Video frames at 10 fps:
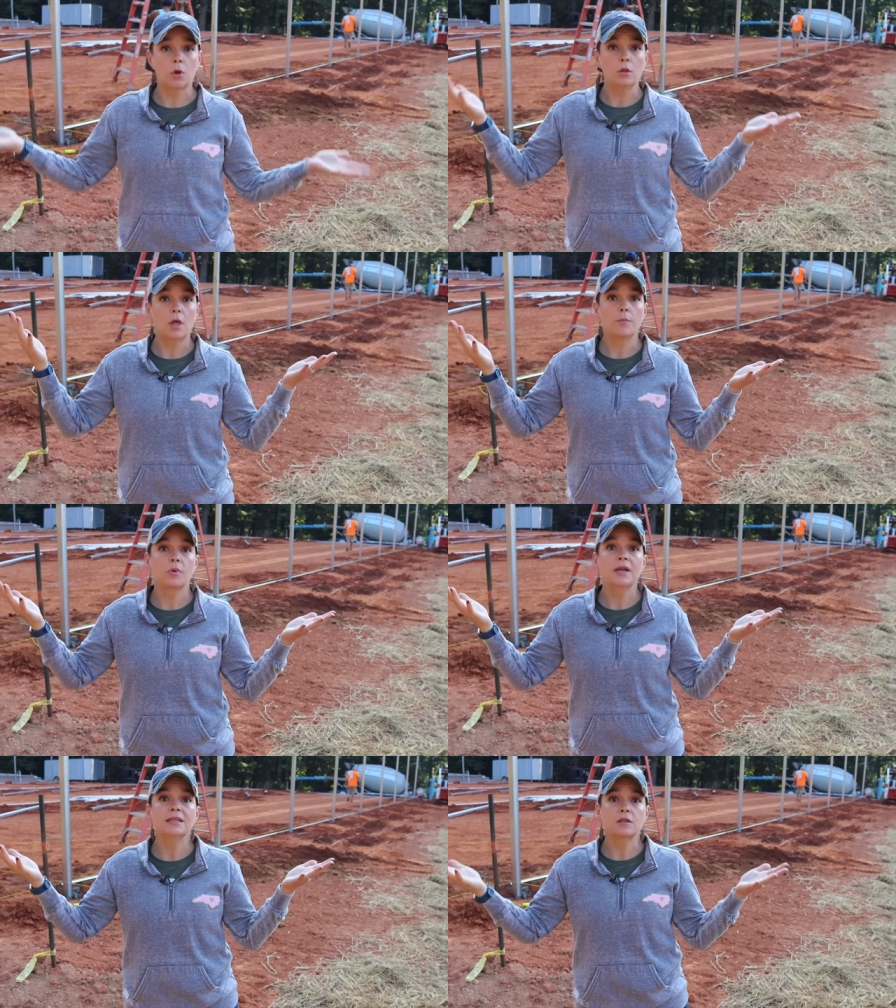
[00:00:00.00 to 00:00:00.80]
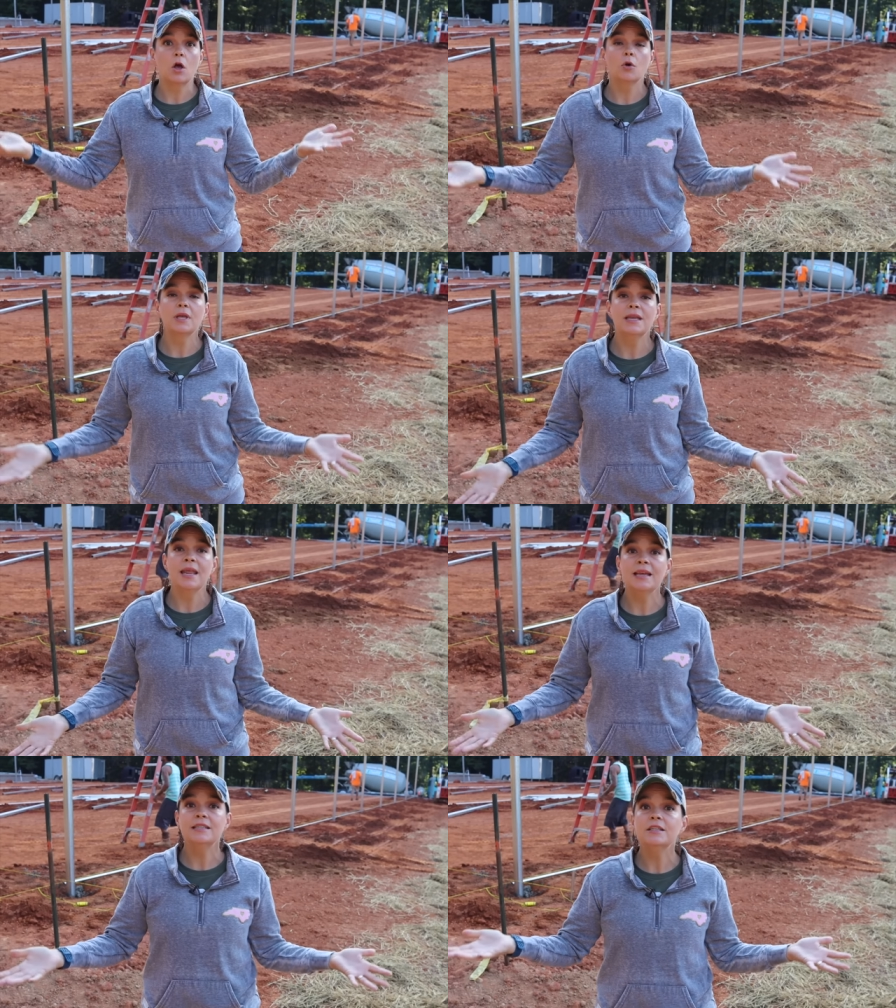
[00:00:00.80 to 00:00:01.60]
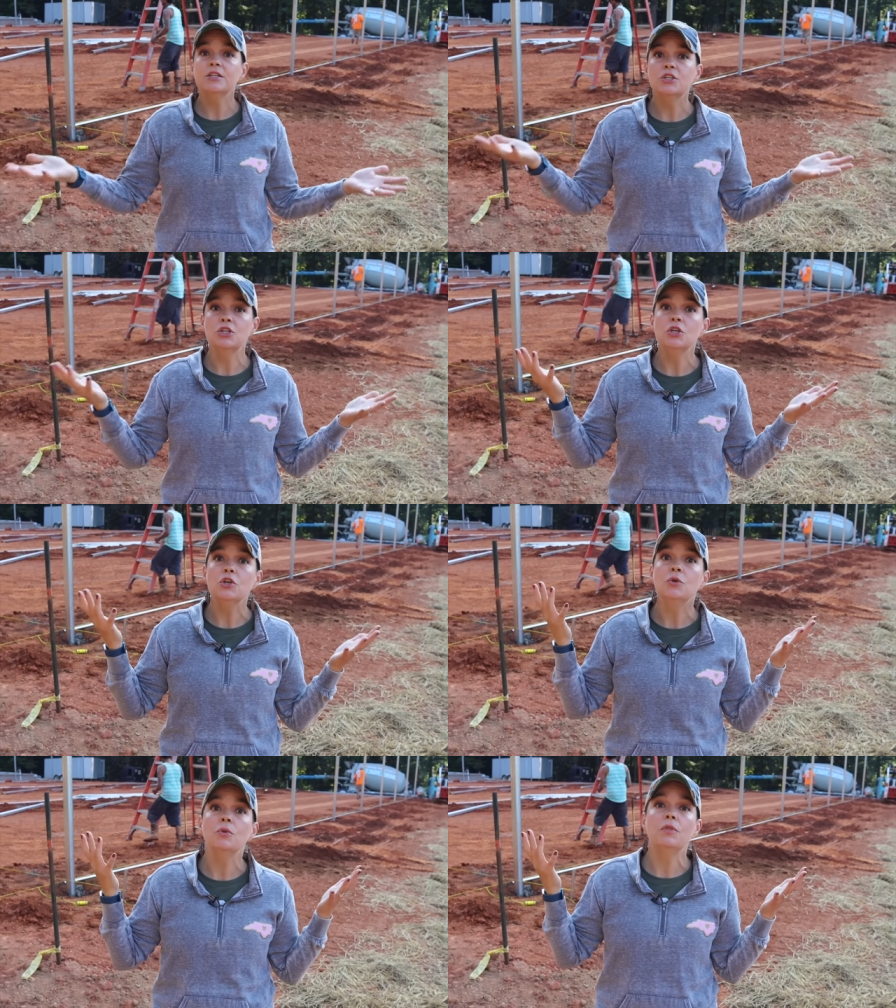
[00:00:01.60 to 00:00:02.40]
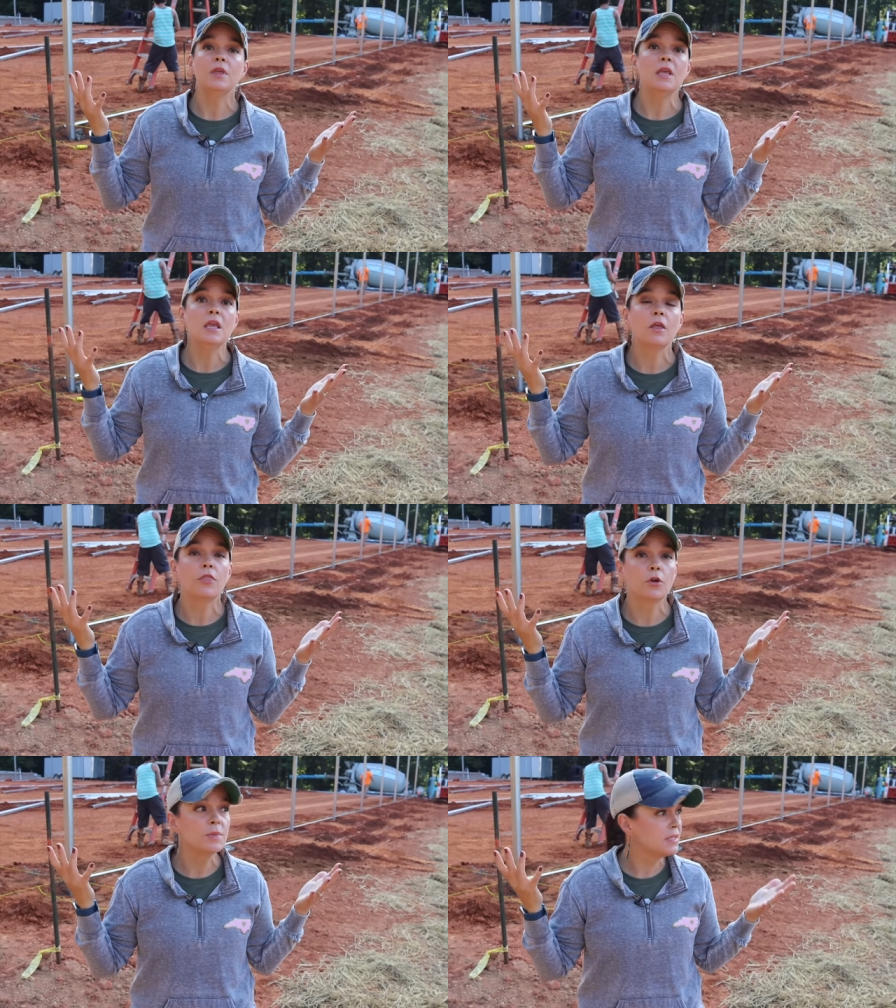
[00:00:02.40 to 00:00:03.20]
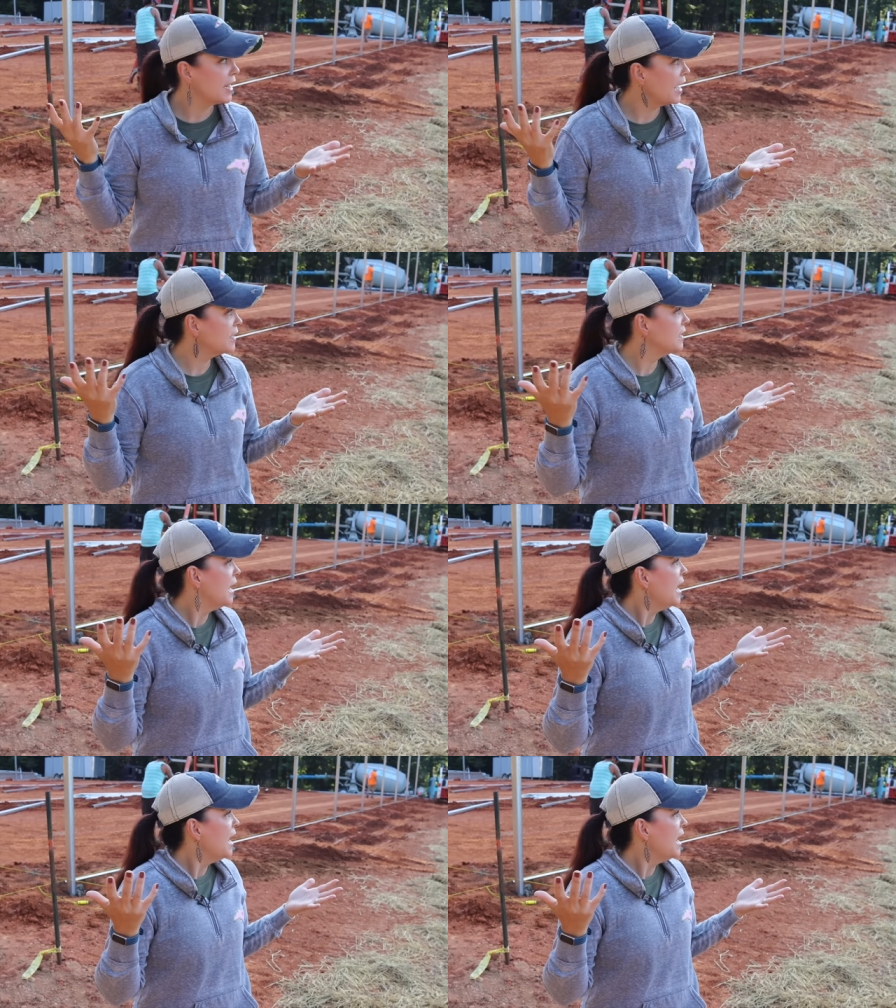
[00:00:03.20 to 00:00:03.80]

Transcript: roll up, right? It's all connected to the thermostat.